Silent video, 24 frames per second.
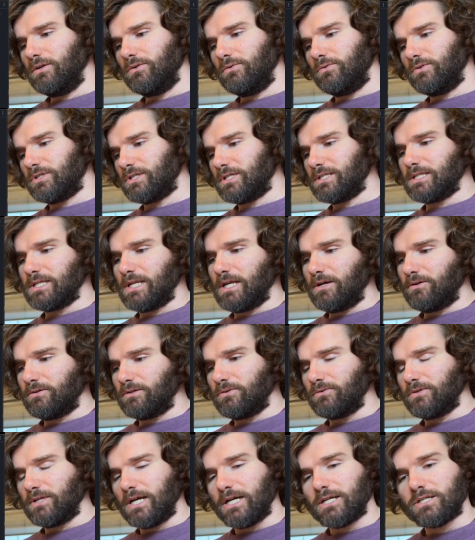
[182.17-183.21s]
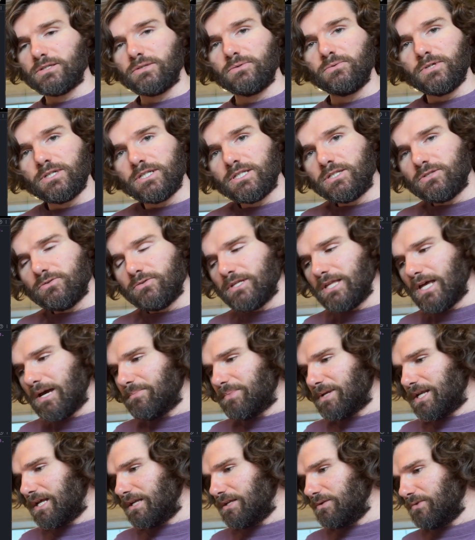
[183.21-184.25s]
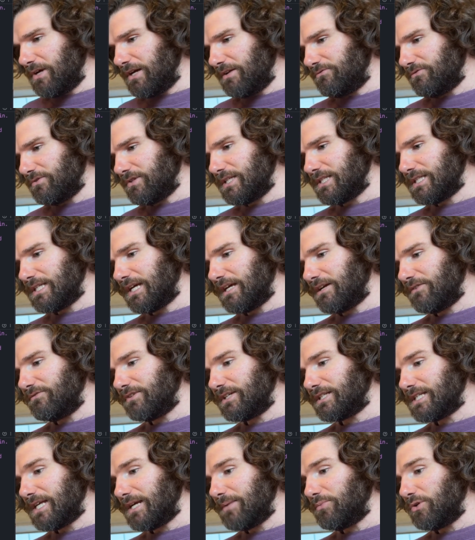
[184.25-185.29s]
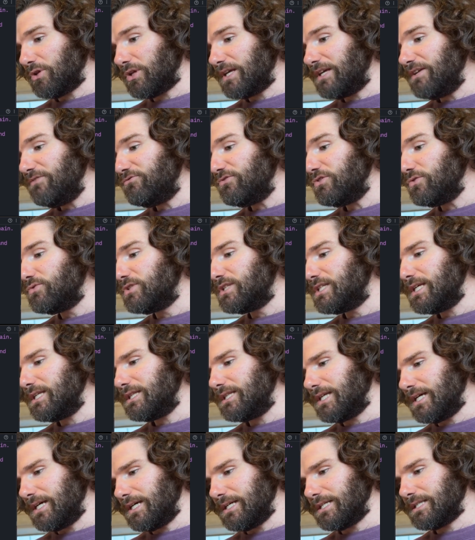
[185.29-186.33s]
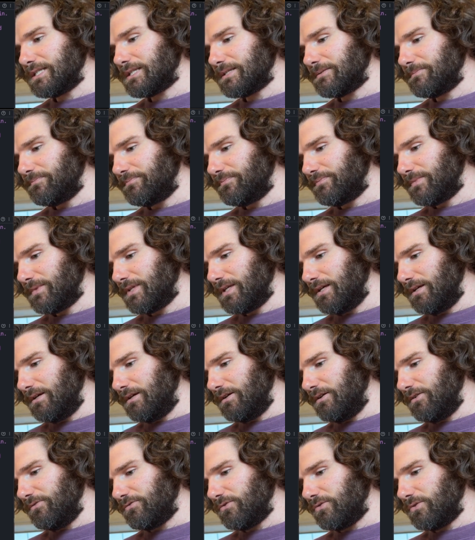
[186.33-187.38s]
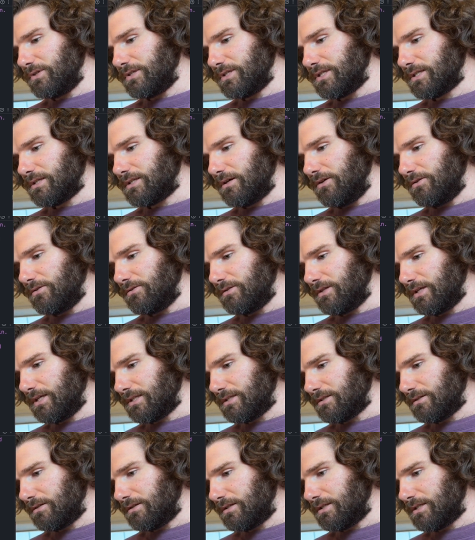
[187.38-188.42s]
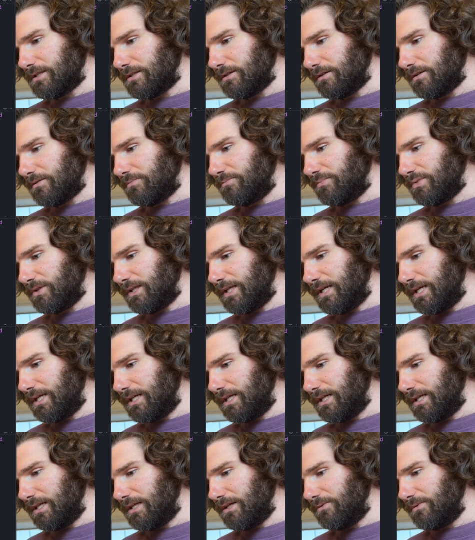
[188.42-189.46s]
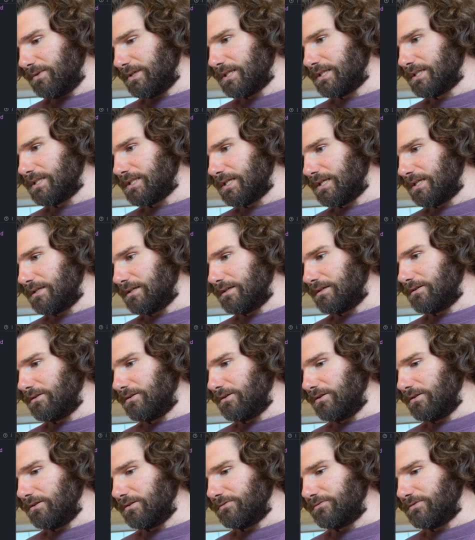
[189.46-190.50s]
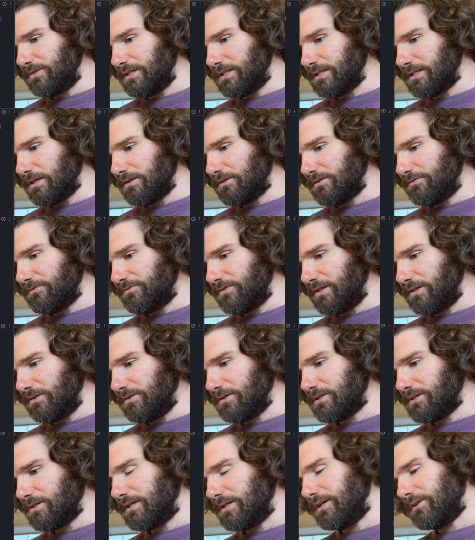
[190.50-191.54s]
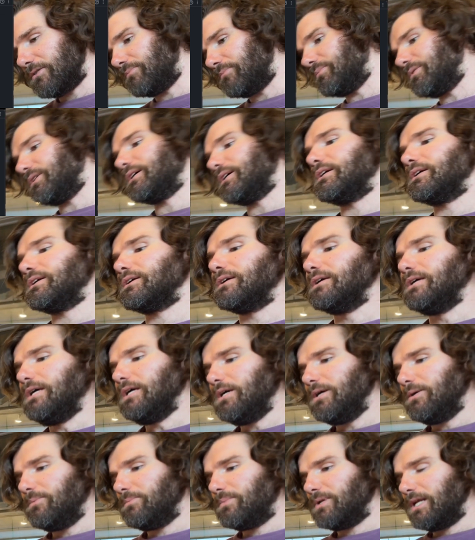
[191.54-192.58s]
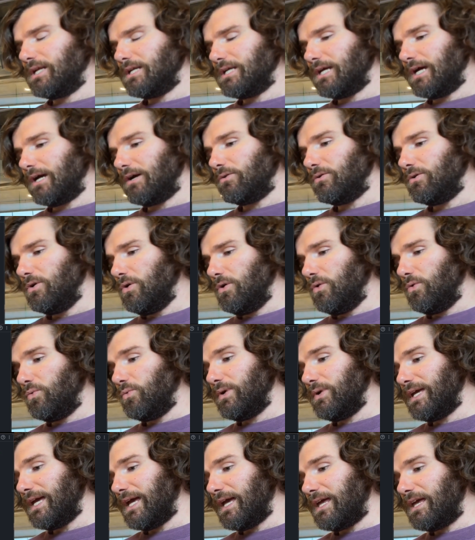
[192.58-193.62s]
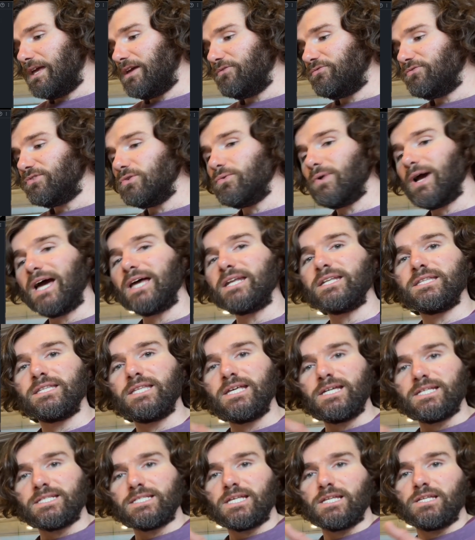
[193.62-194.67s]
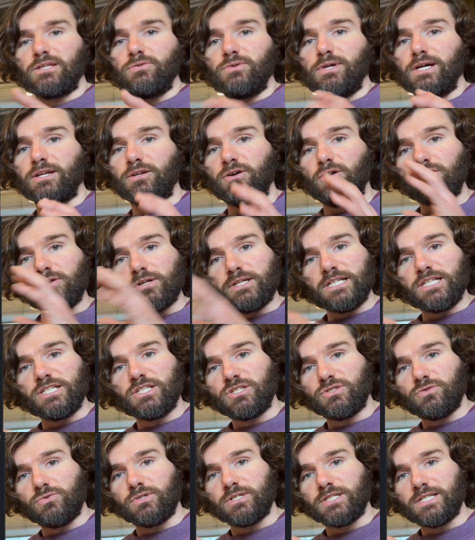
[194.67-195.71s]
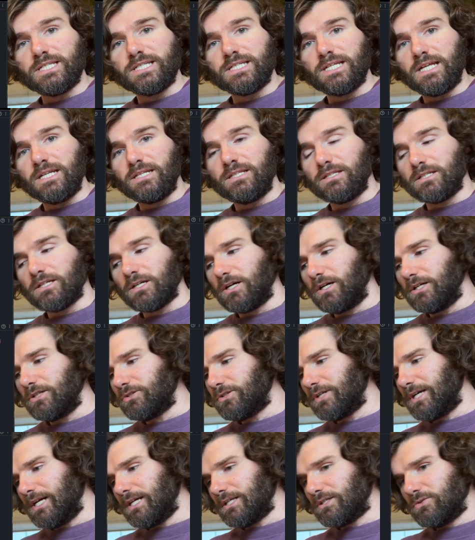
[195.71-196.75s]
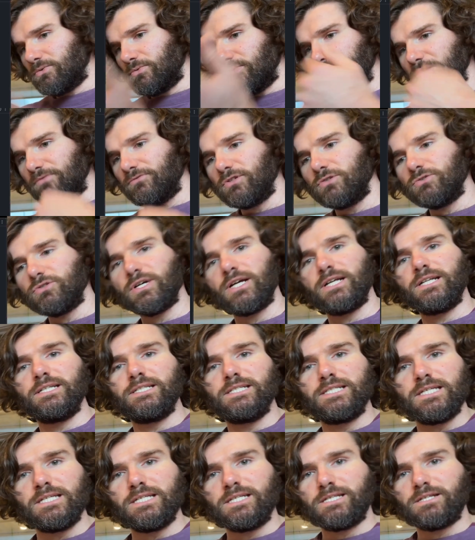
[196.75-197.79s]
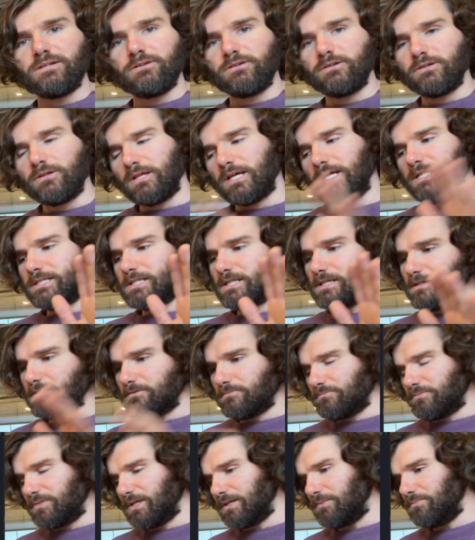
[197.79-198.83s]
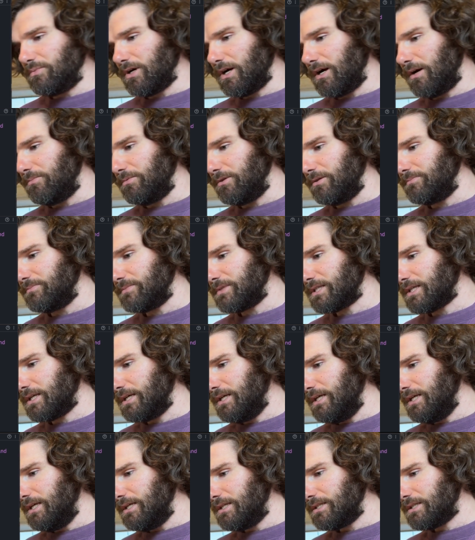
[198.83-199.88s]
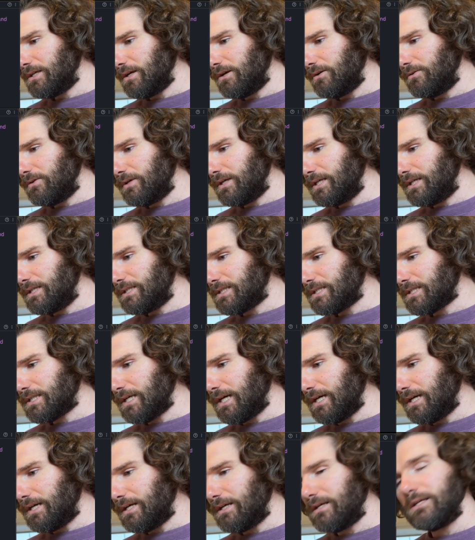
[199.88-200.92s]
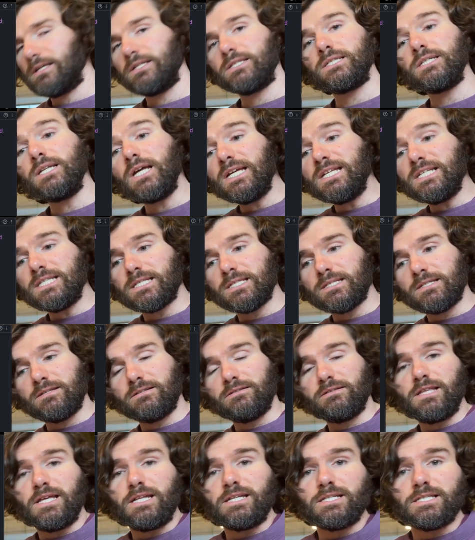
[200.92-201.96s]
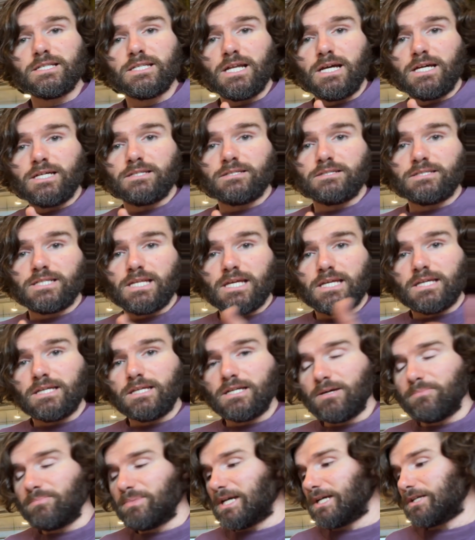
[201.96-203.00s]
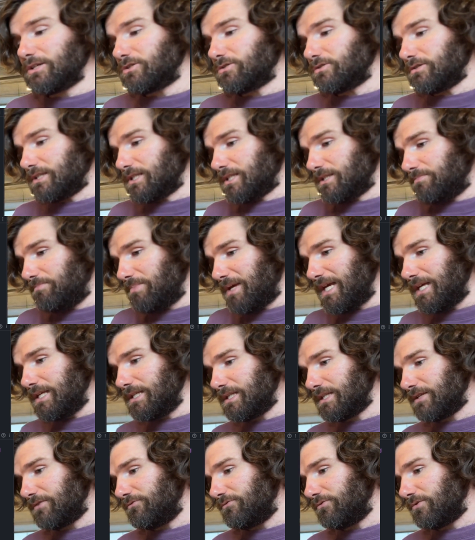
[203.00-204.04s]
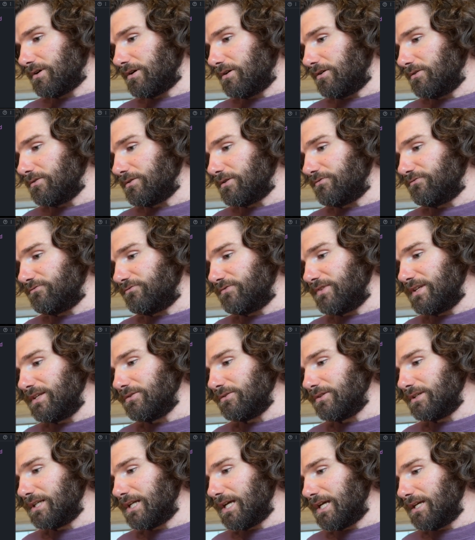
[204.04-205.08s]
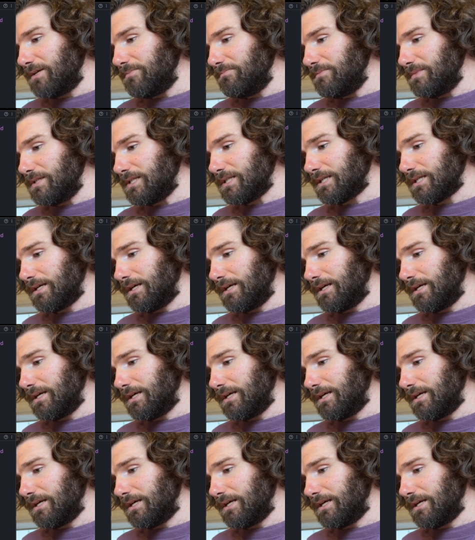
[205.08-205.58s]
which isn't how you would actually want to store that. But anyway, for the sake of example, if you did this, of course, other things are going to start complaining. We can see all of these other fields are now complaining. But anyhow, if you added this and you had already stored state in the contract, whenever you try to deserialize it, big problems. So it's nice that it's not taking up extra space for all the field names,